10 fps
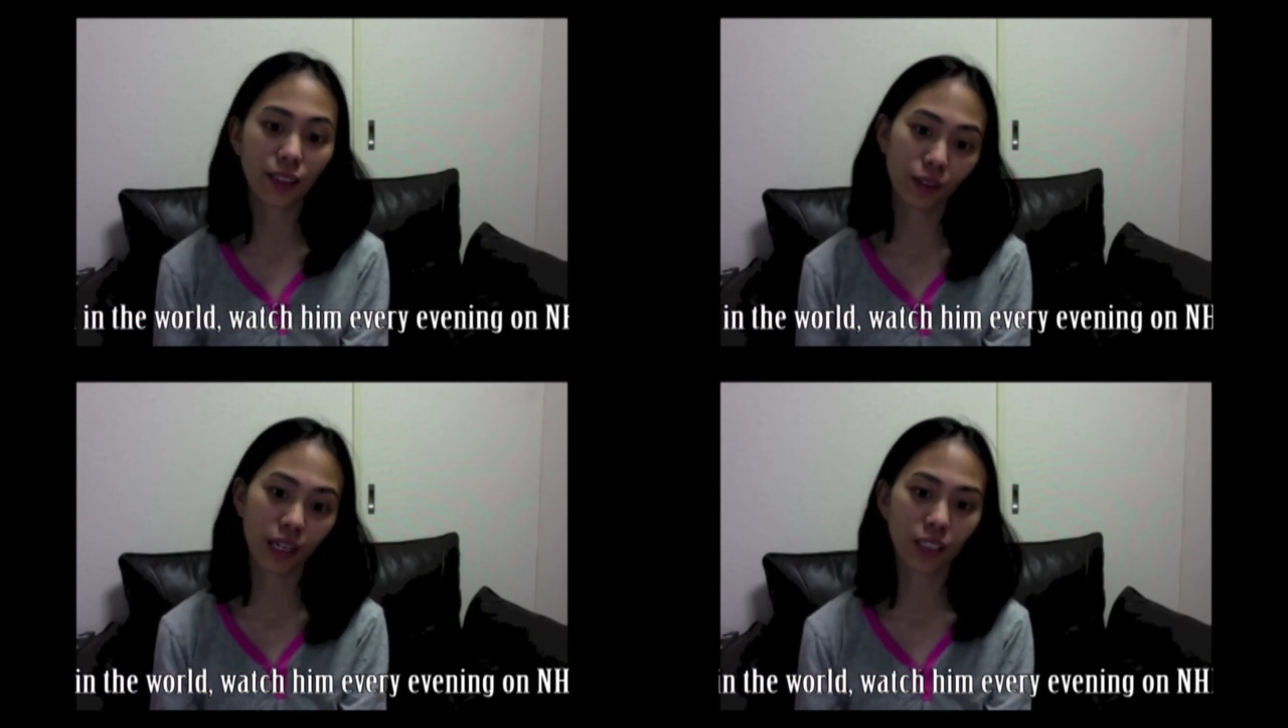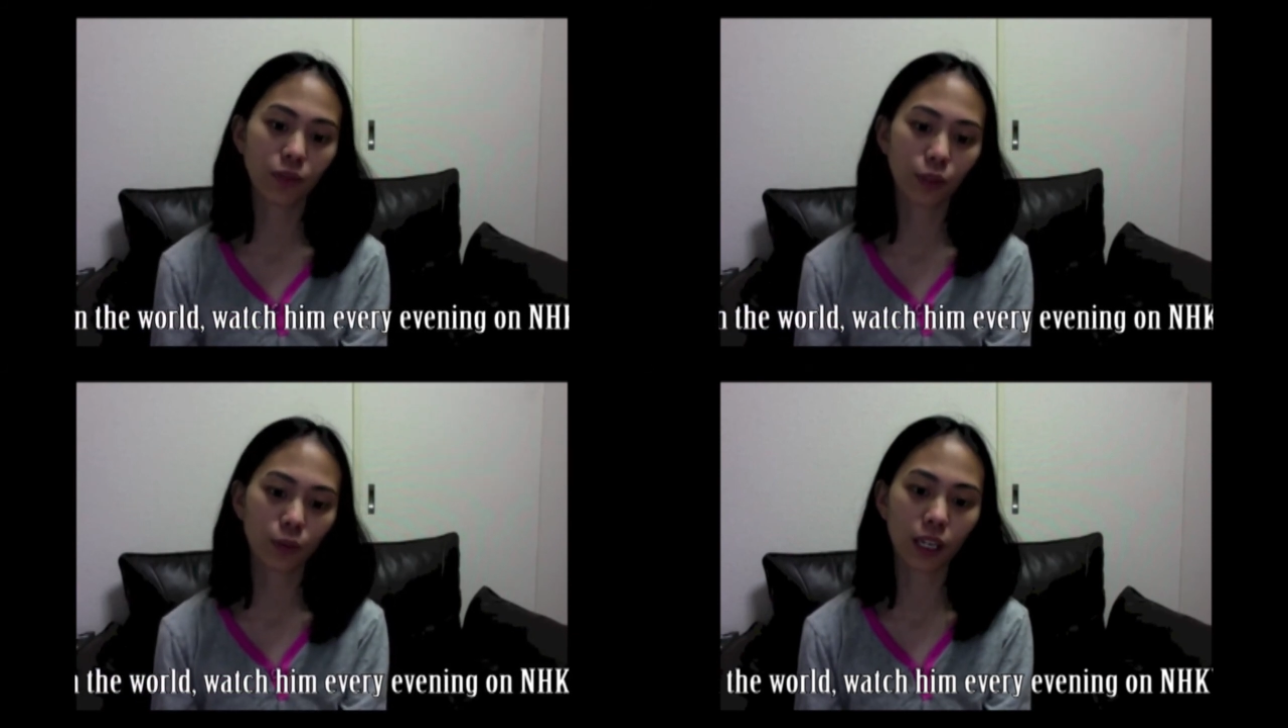And
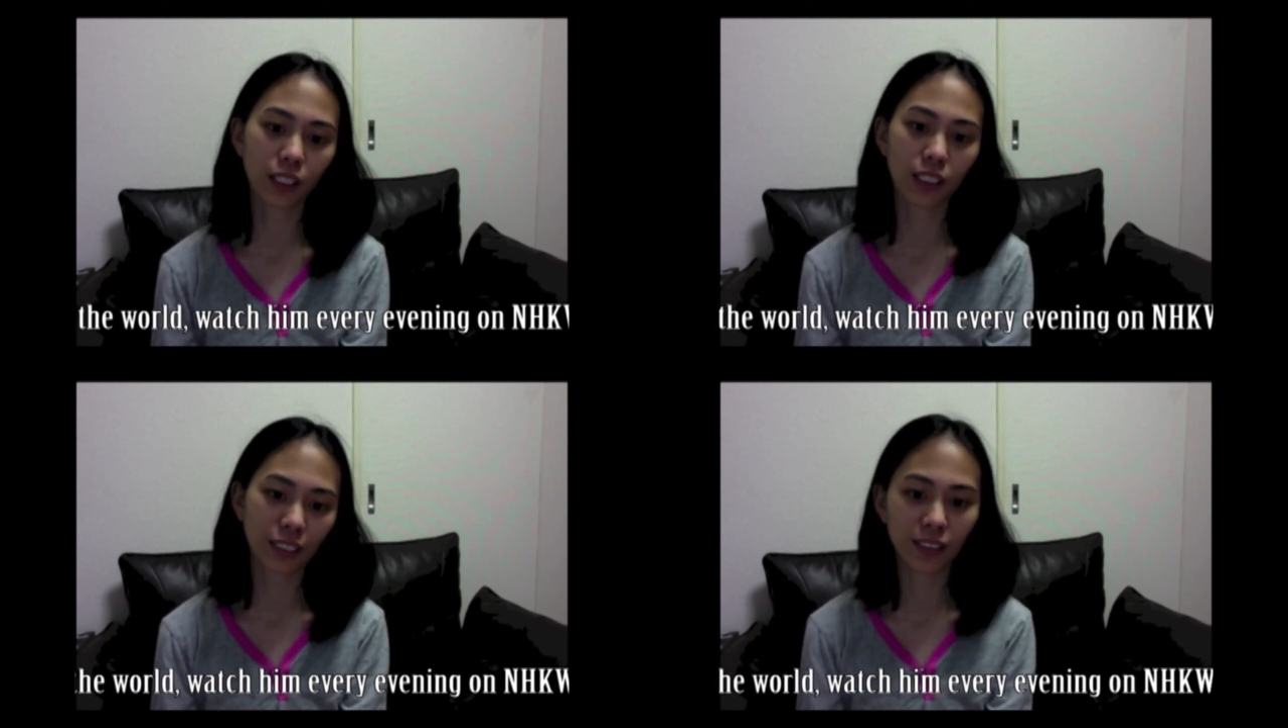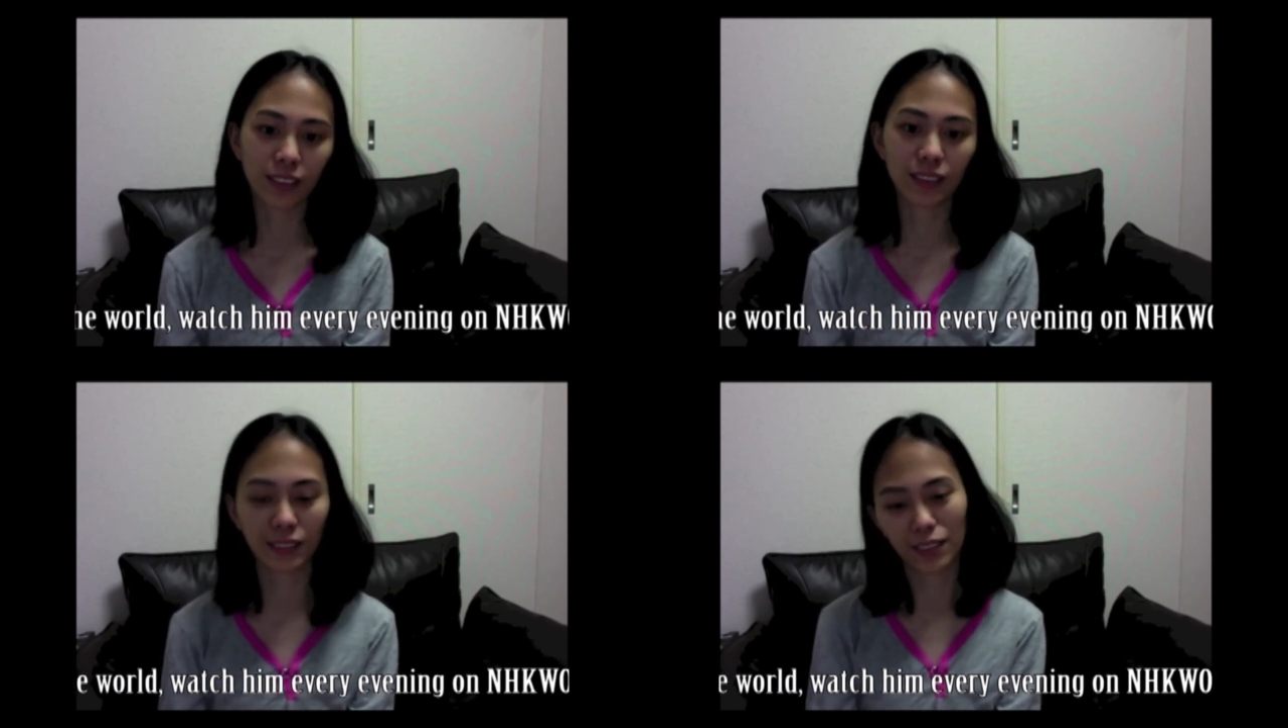thank you guys for
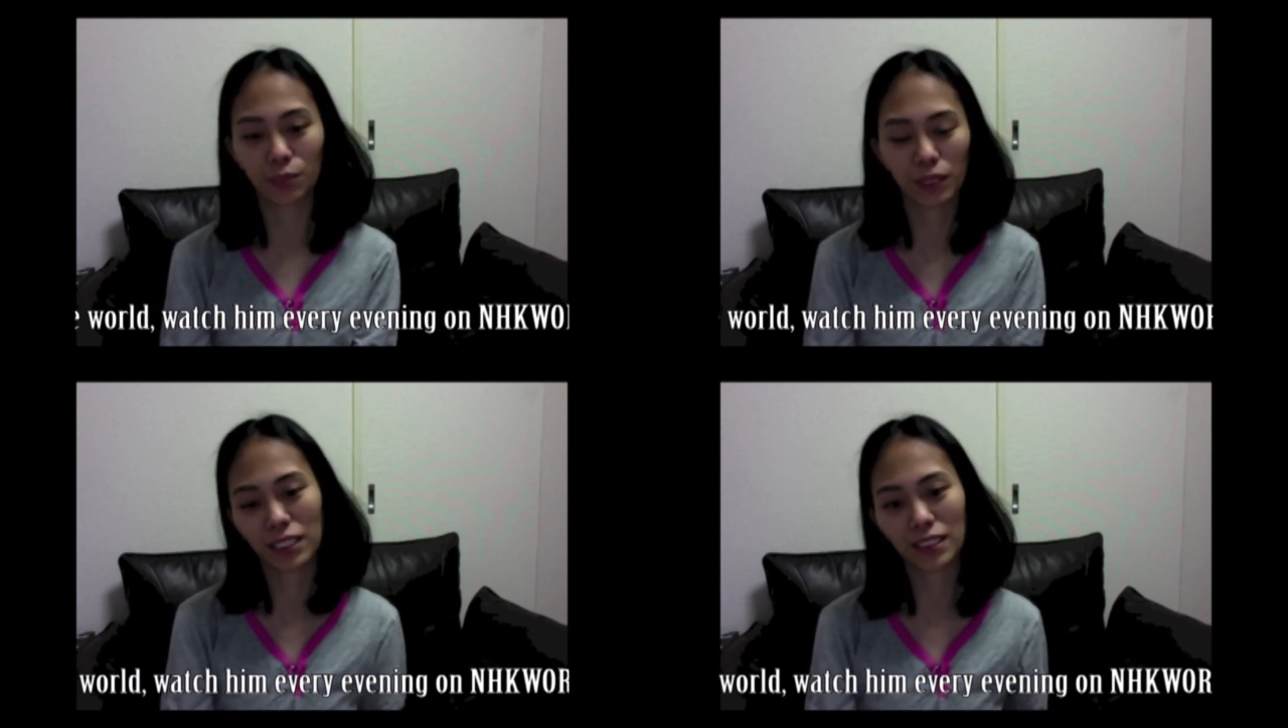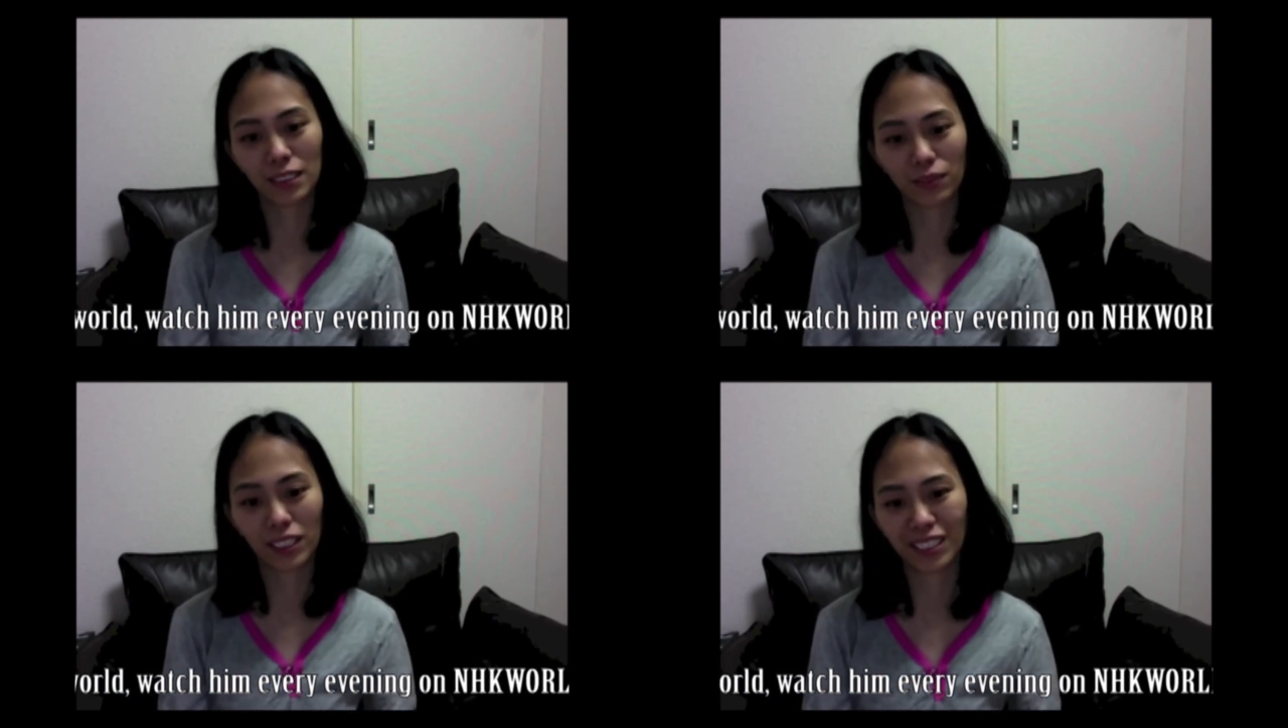watching. See
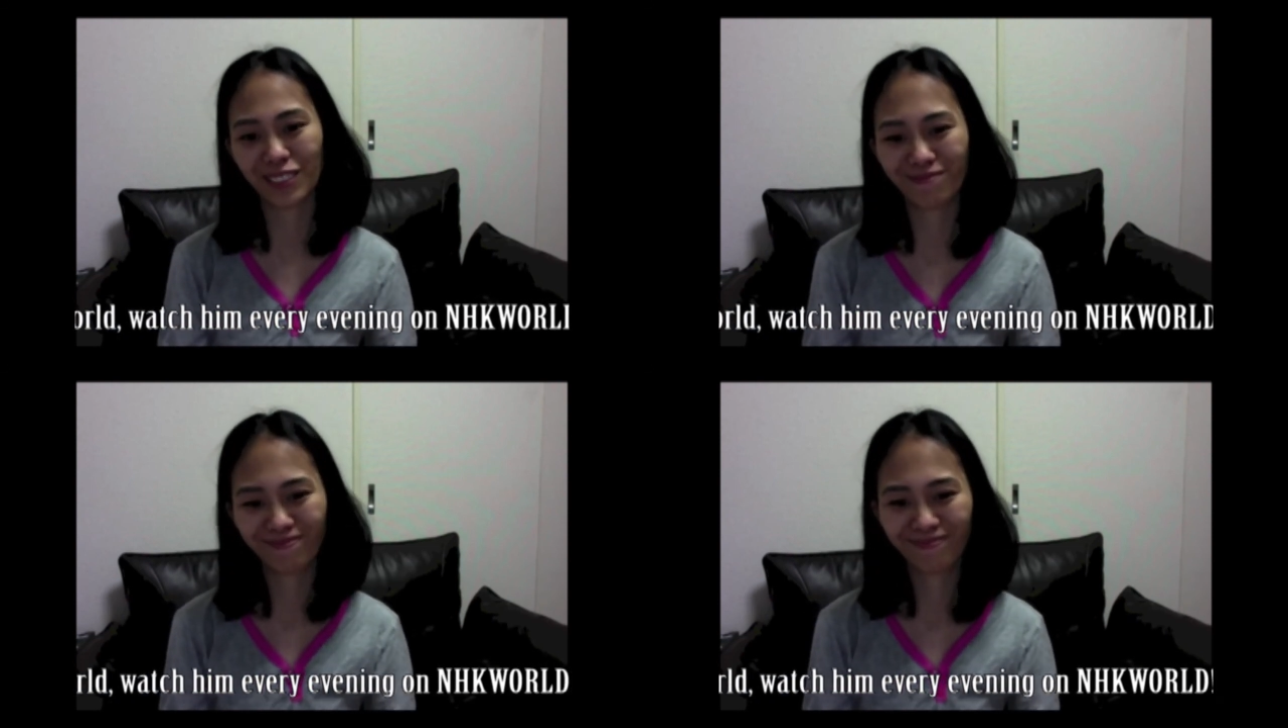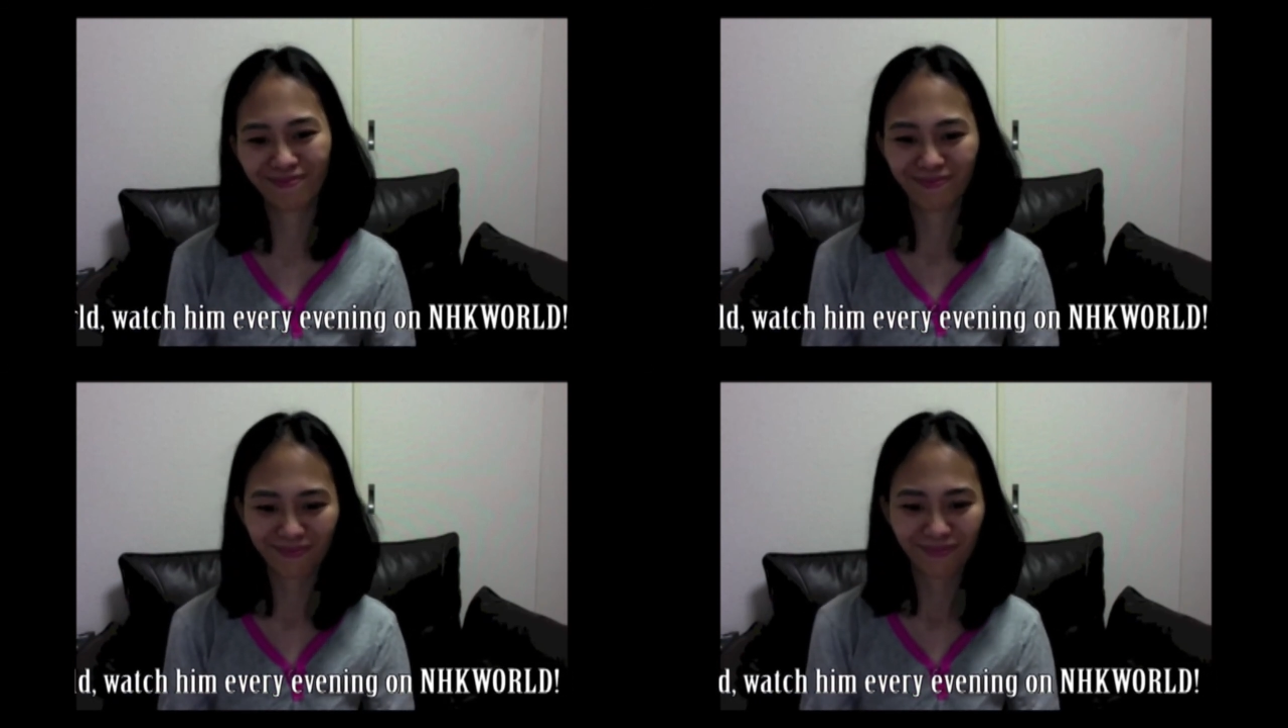you on my next
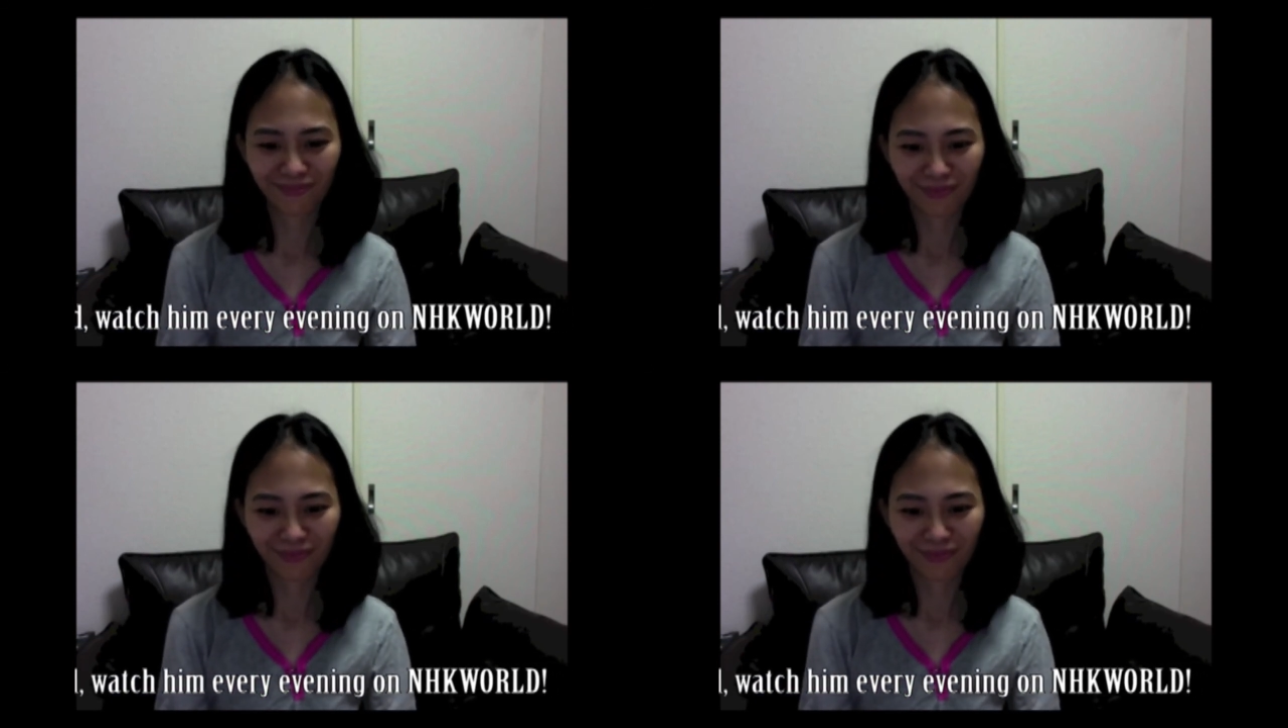video.